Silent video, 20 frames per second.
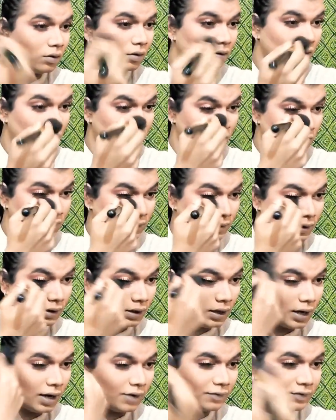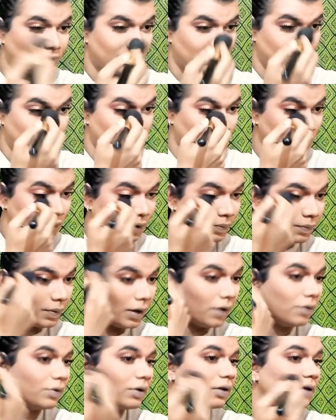You see, after putting the
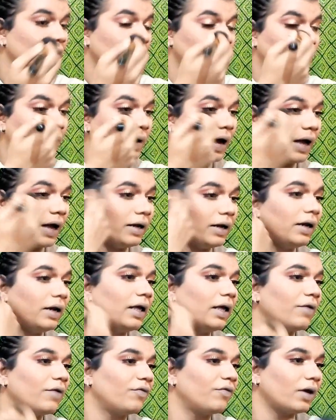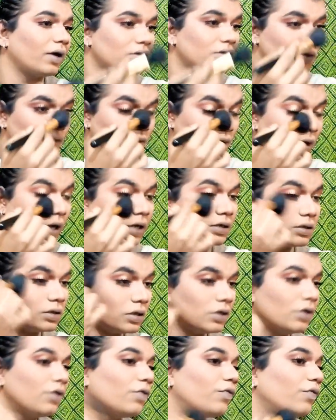powder, that brightening effect you get in
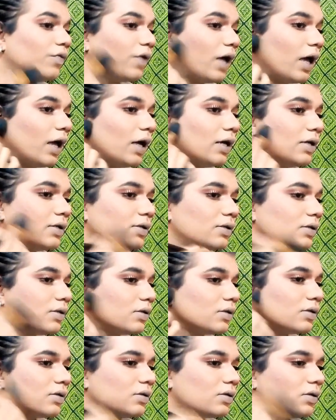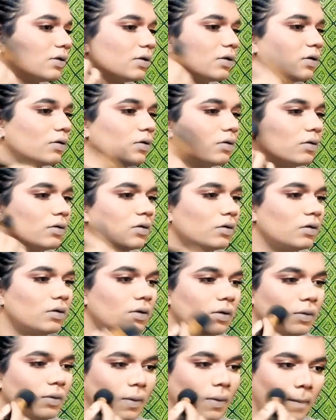your face,
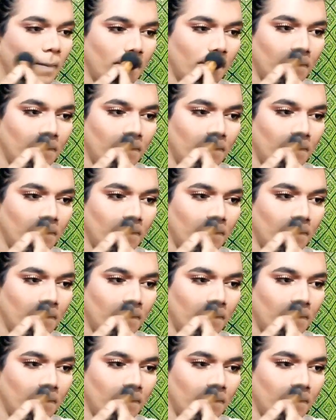you know.